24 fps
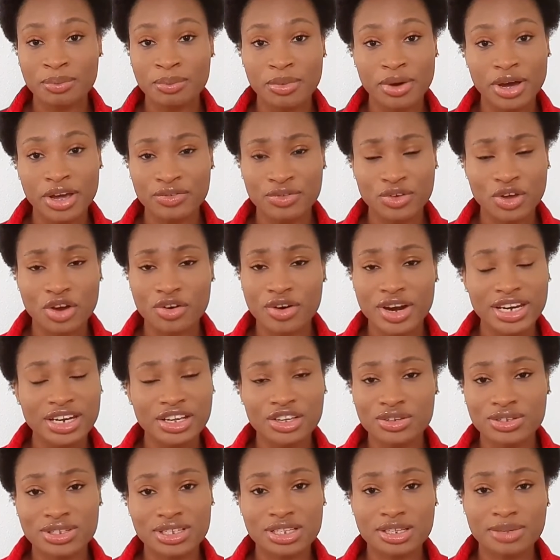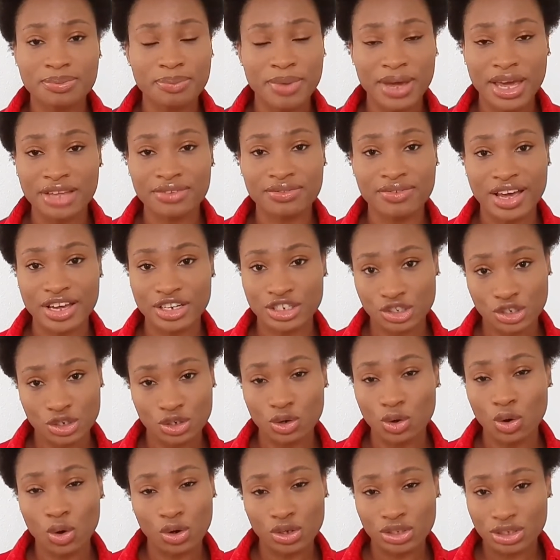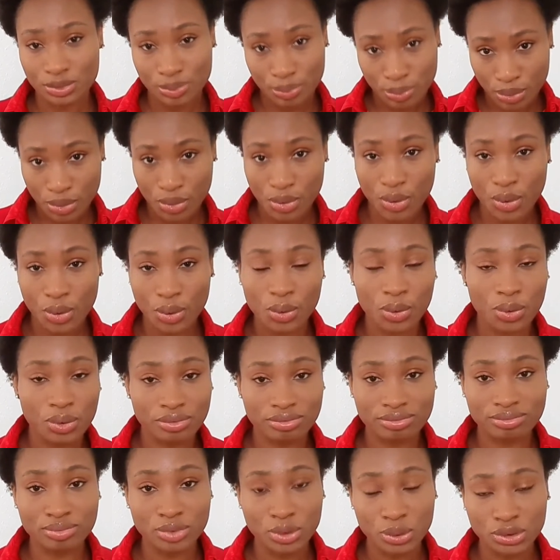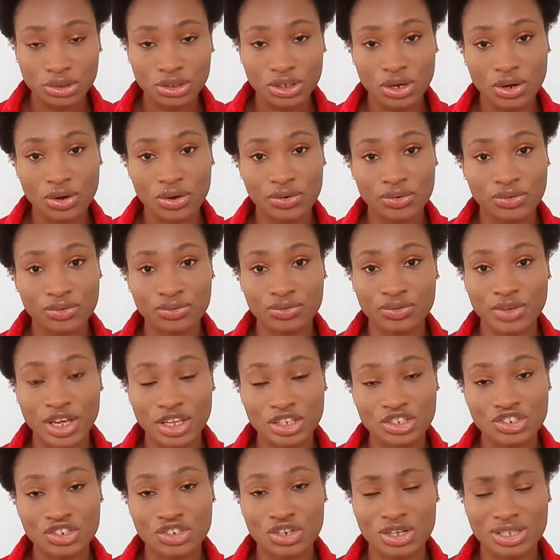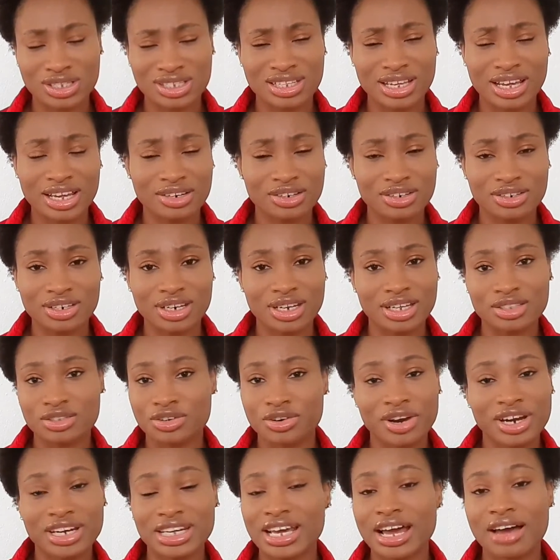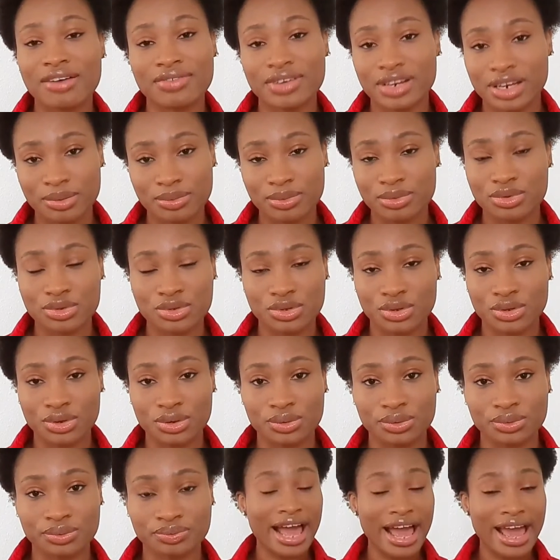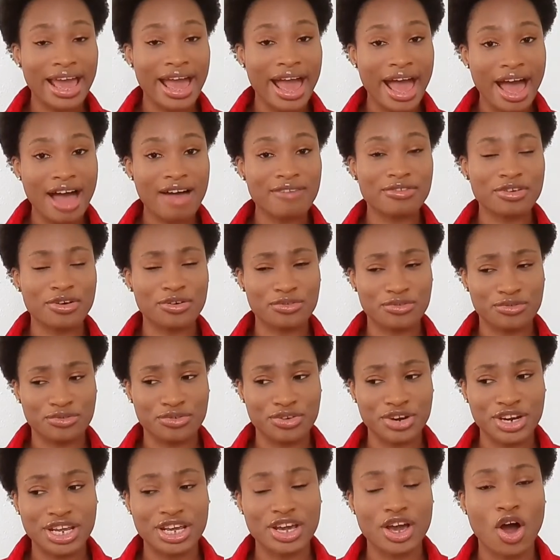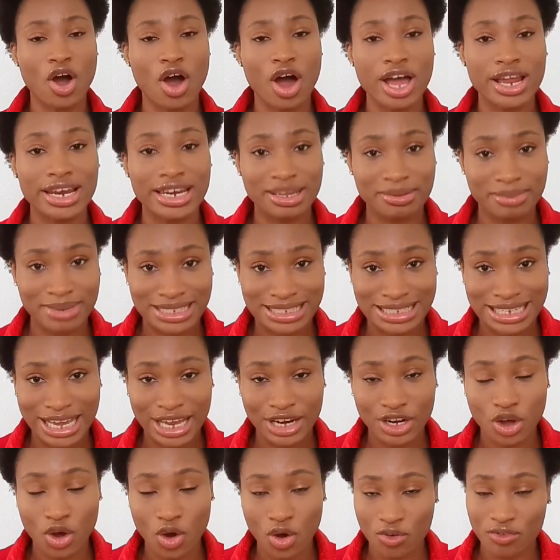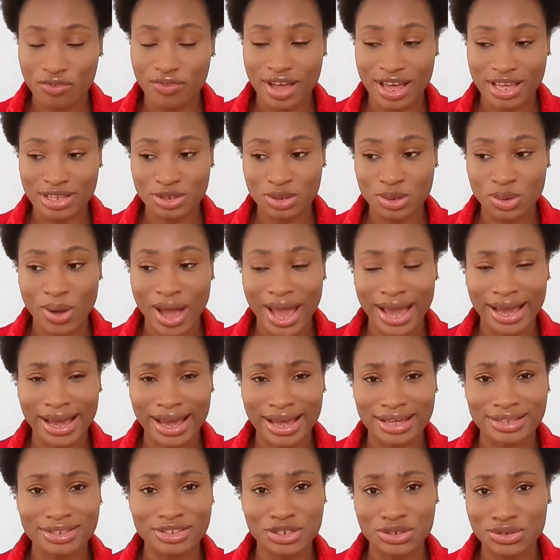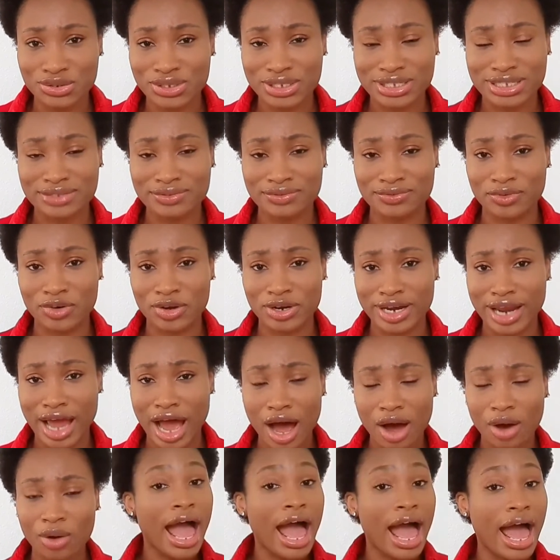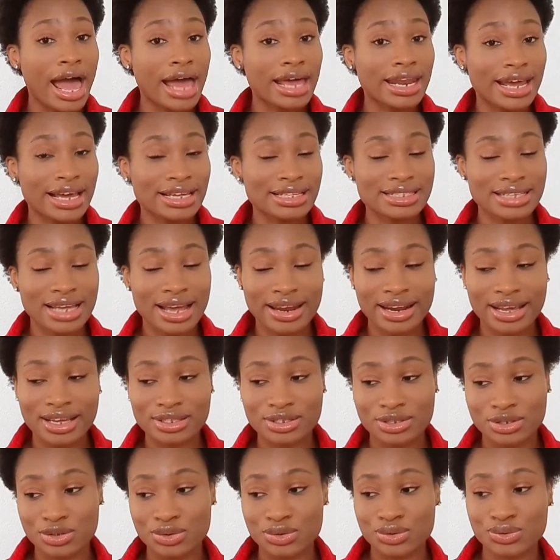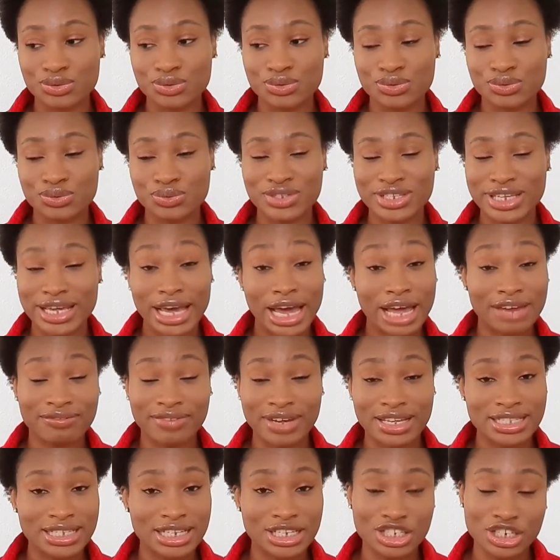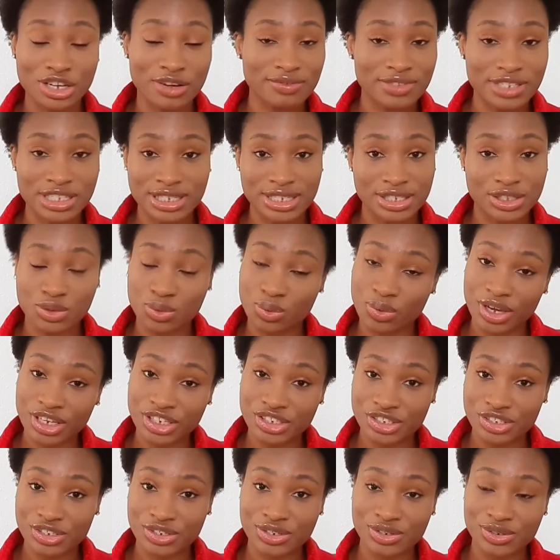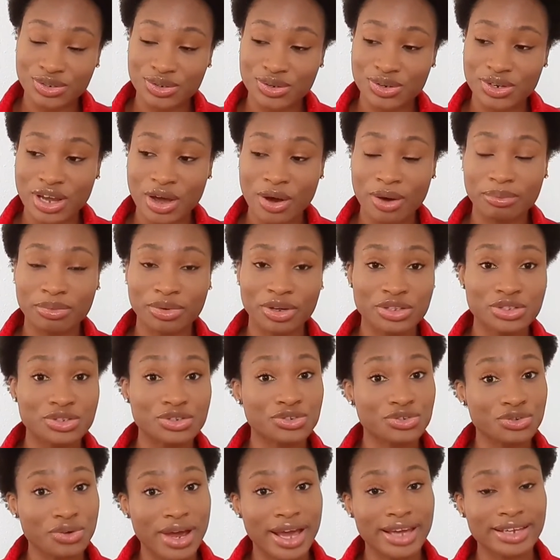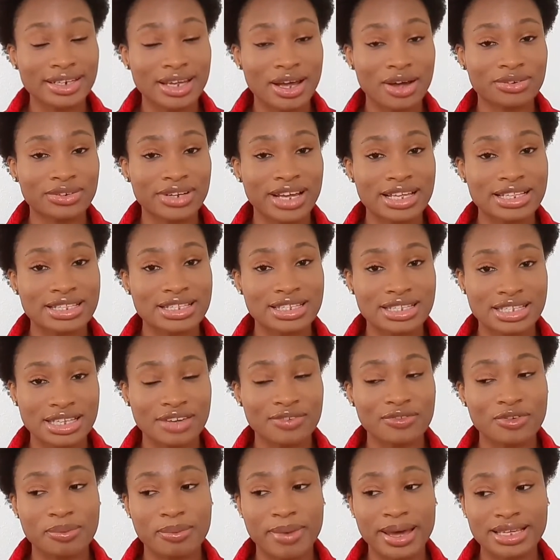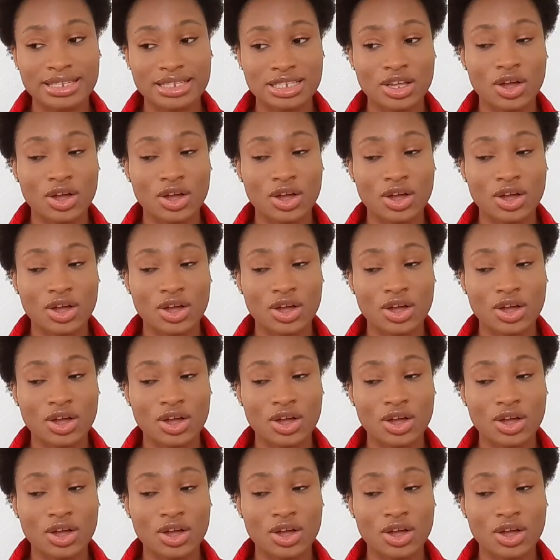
but if you're already using the paid version or the pro mode of InShot, then it's already available to you. I have a free limited offer, so I can use it for now, and I decided to take advantage of the situation. So now I'm going to try it out and see for myself.